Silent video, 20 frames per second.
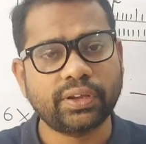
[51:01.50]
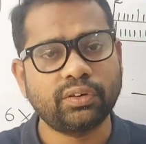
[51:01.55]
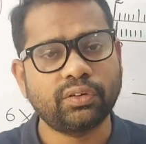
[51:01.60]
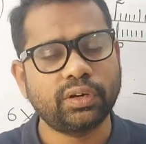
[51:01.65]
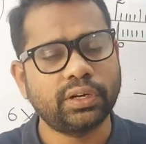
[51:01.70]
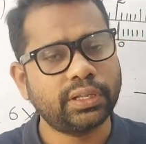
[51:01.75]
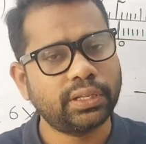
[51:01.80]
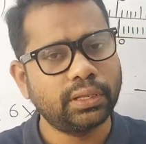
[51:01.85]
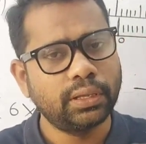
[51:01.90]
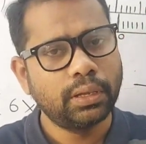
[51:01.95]
fine
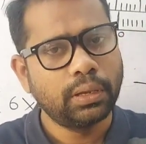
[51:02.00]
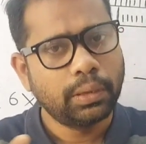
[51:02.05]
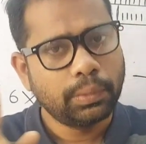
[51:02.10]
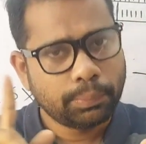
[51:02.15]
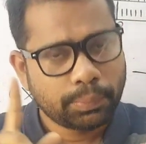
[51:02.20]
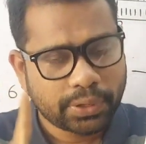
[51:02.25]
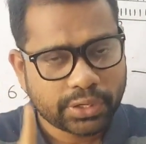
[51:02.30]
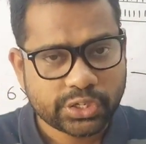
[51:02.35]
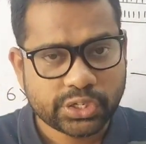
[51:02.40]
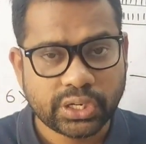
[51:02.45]
only.
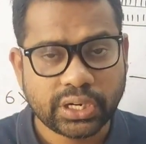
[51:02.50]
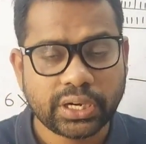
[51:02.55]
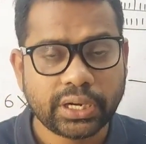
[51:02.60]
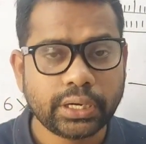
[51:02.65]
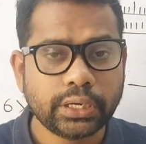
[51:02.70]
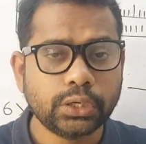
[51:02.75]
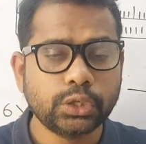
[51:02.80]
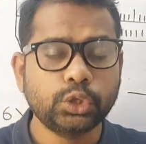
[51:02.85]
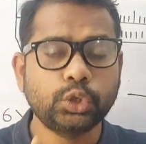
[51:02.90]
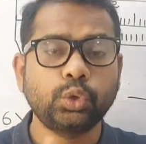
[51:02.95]
But
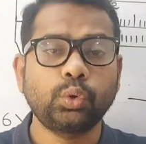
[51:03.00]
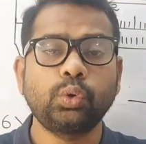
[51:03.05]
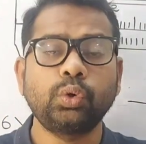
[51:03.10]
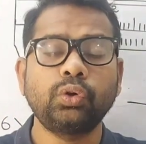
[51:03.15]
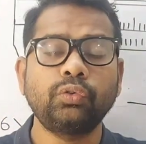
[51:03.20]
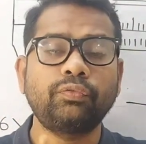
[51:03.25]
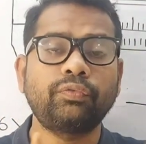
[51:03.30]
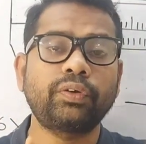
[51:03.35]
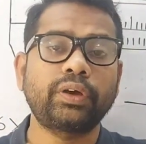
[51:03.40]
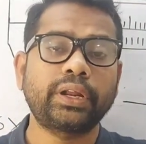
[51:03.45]
children,
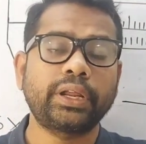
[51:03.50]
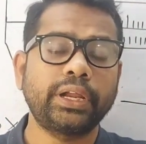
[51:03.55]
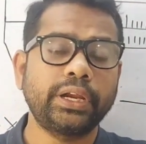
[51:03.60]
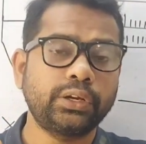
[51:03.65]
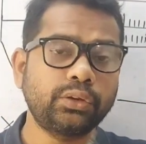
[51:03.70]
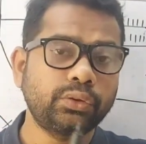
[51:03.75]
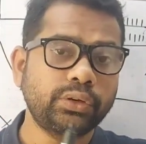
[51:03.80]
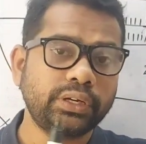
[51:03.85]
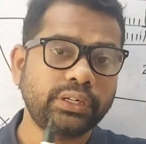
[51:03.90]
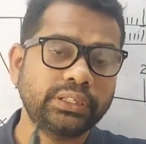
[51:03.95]
don't
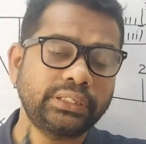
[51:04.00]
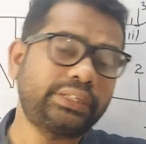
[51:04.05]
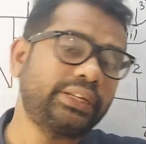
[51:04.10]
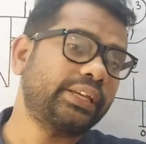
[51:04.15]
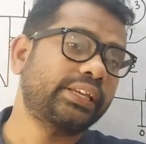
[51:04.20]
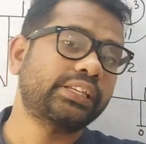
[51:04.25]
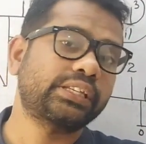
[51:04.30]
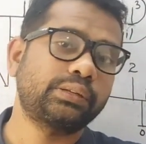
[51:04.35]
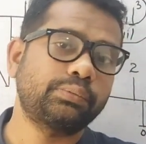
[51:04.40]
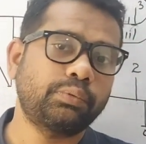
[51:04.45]
forget to read the
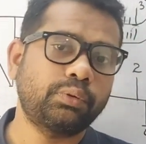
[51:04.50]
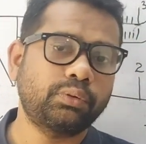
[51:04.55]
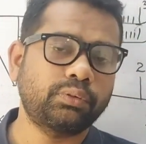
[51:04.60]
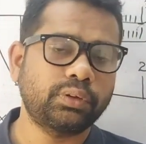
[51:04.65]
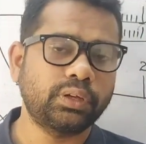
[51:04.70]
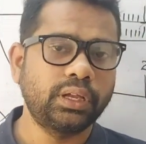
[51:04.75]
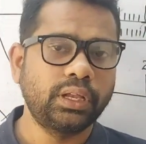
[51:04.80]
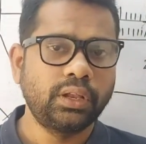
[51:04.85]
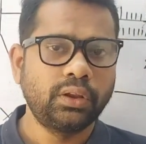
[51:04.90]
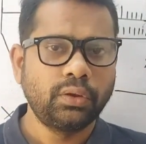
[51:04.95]

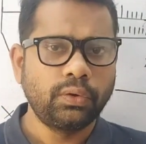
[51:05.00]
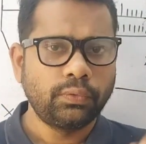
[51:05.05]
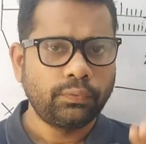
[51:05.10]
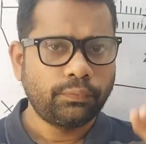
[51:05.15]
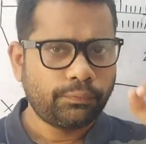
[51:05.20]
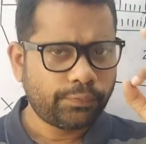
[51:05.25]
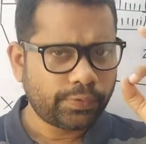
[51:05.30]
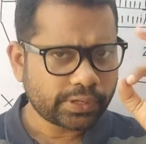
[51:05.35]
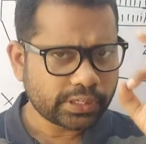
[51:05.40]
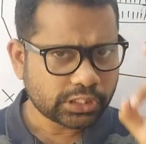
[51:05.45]
textbook.
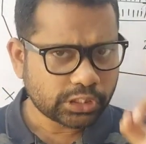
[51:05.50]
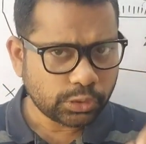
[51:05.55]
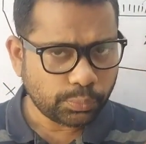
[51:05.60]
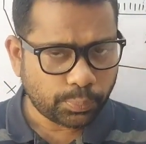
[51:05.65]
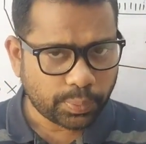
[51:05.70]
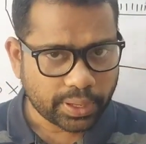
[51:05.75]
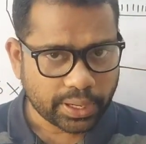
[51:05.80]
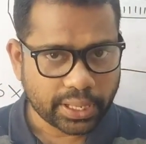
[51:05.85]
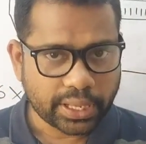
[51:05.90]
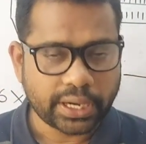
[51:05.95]
First
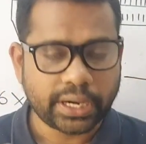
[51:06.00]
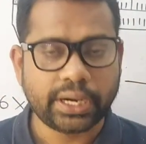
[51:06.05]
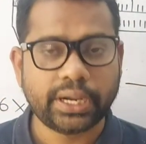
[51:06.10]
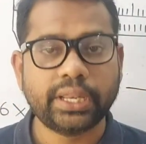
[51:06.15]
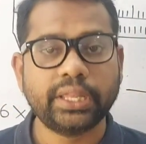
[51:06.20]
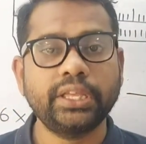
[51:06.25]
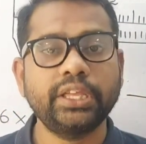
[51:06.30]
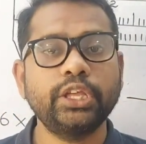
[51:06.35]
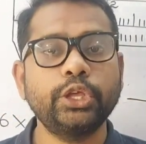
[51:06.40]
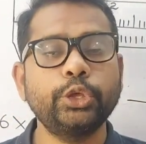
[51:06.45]

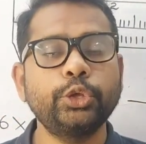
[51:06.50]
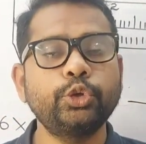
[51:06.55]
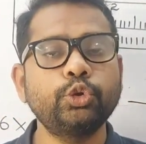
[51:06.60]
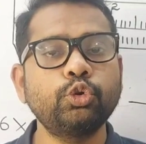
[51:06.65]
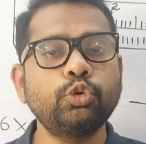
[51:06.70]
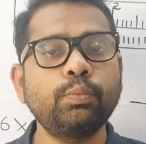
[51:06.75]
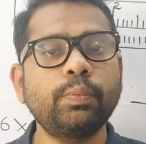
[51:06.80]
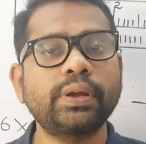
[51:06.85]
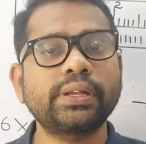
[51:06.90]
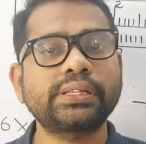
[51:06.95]
priority
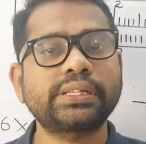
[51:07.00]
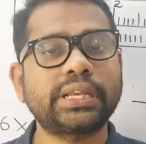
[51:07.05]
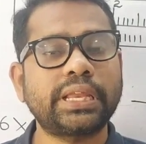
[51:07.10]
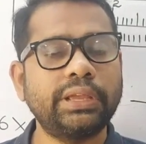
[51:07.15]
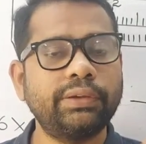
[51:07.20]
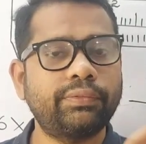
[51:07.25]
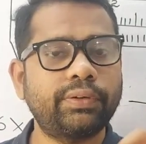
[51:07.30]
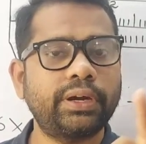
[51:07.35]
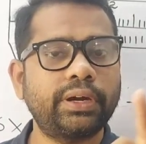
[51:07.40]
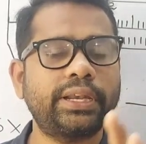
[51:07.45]
you must
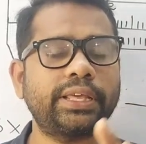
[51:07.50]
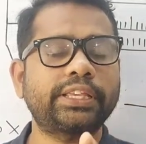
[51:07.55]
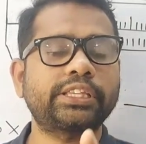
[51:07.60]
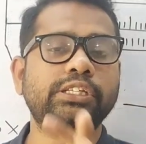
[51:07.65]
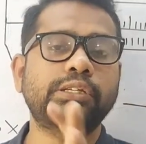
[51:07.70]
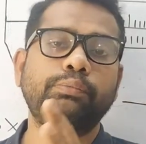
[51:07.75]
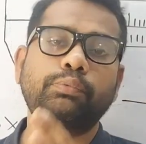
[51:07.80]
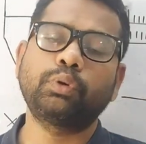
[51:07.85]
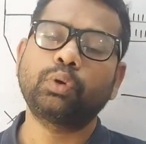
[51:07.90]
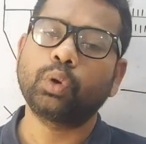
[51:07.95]
give for a
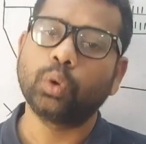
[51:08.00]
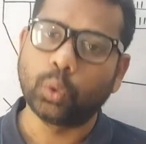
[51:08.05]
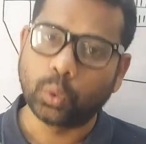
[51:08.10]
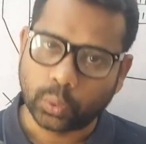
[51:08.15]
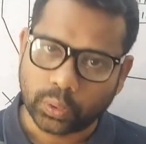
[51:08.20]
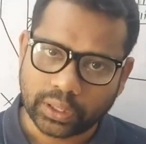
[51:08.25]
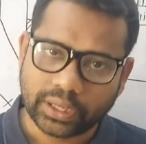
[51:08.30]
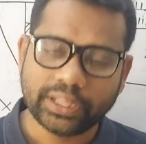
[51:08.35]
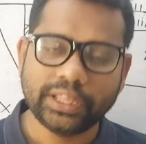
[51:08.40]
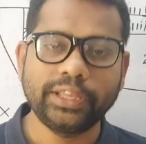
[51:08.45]
textbook
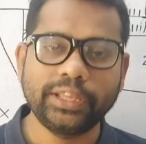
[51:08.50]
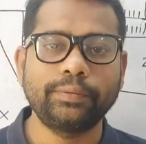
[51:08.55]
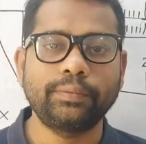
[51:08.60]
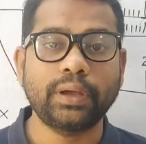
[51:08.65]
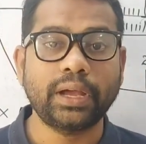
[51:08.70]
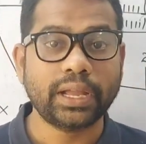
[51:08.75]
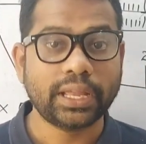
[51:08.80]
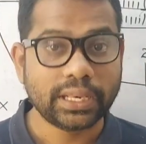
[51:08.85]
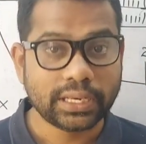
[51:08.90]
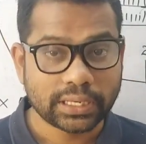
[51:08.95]
only.
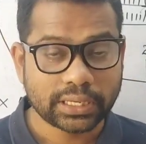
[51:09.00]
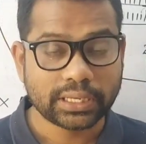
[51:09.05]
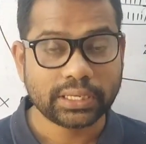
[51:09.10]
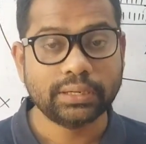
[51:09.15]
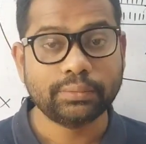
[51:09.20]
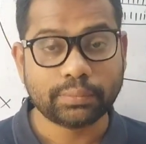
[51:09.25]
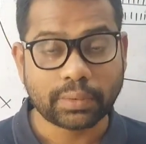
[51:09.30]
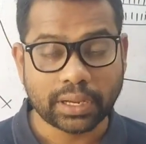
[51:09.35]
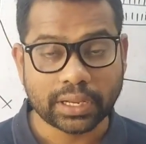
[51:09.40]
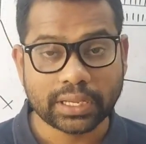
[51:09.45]
Again
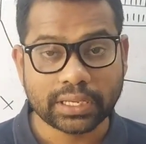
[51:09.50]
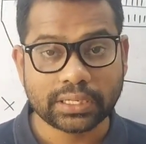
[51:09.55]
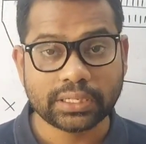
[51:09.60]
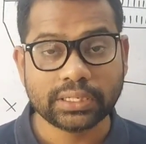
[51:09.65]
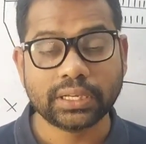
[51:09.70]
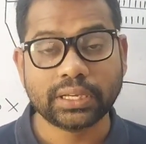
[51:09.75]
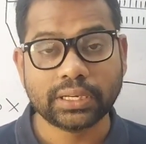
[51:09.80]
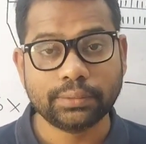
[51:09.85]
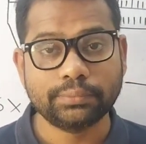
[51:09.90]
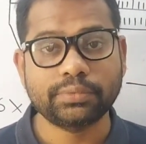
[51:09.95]
and again
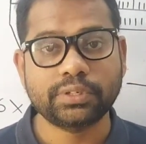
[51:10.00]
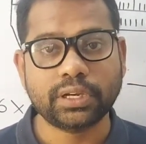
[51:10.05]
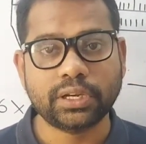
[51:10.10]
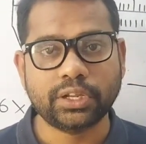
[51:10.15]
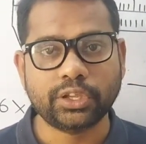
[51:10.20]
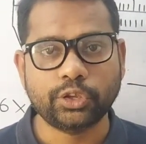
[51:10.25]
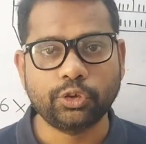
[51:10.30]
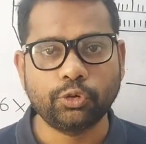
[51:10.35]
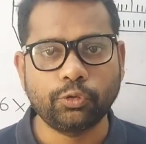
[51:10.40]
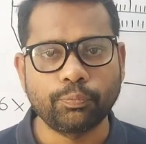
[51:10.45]
I'm
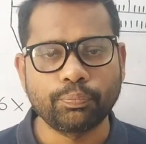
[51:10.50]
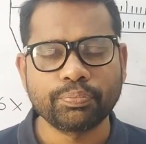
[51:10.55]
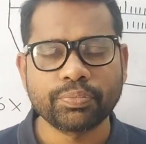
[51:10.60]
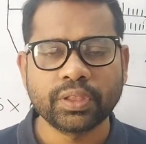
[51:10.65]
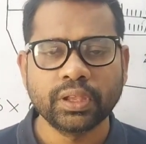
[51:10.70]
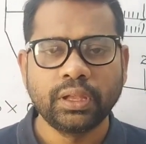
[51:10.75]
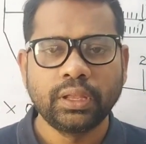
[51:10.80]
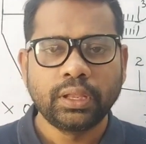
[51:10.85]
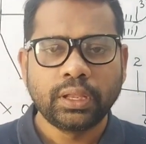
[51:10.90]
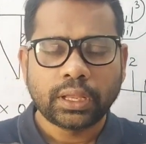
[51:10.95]
telling you.
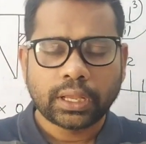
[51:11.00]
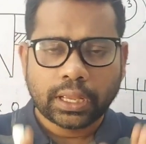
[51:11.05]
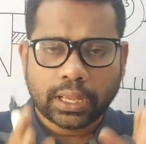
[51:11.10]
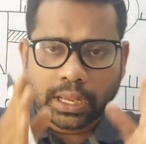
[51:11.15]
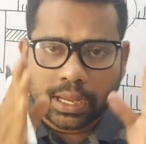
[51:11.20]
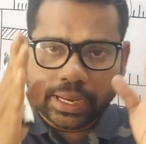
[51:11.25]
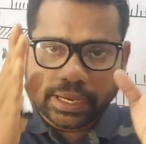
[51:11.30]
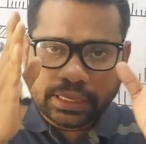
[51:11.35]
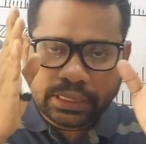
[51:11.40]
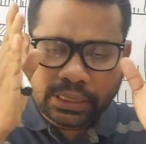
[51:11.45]

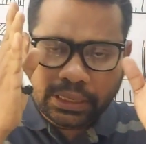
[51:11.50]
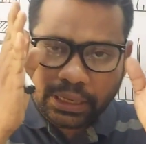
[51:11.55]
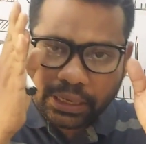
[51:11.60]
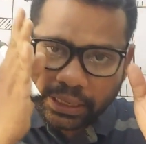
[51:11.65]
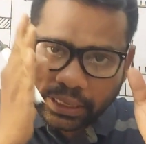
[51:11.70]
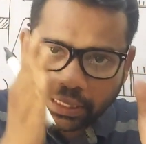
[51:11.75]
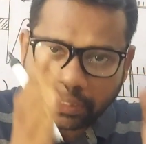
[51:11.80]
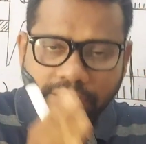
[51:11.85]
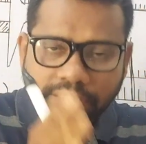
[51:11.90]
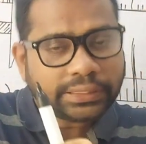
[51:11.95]
Kindly
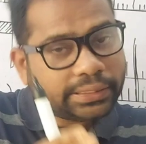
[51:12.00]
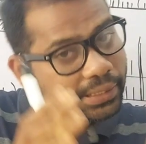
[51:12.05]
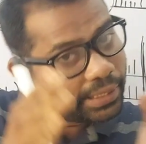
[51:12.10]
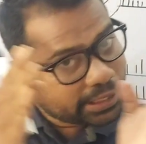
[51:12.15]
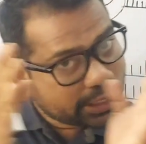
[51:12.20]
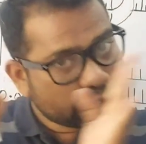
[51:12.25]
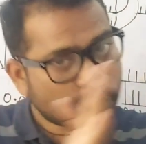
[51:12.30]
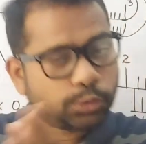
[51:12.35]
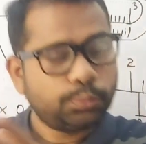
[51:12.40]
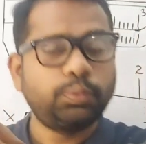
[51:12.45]
read the
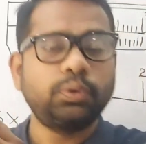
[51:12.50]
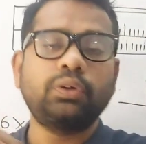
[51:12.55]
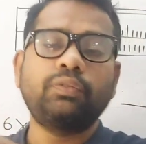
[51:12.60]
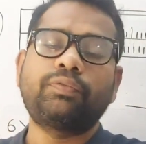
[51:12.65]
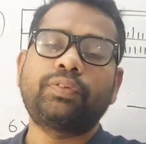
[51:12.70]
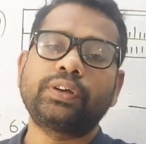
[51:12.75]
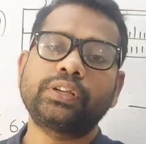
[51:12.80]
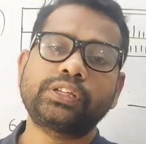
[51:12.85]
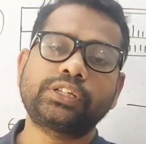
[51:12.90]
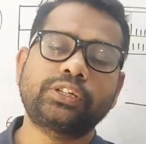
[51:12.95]

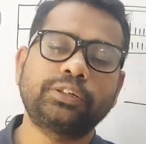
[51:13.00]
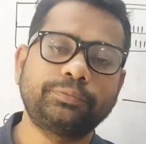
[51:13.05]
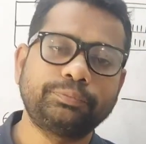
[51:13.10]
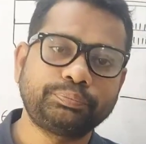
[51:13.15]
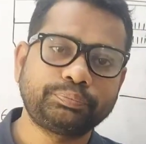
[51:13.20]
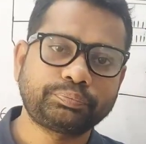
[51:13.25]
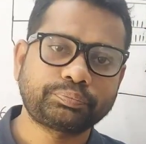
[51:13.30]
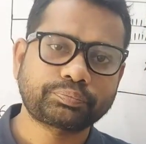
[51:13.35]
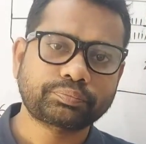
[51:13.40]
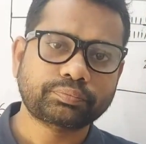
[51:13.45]
textbook first.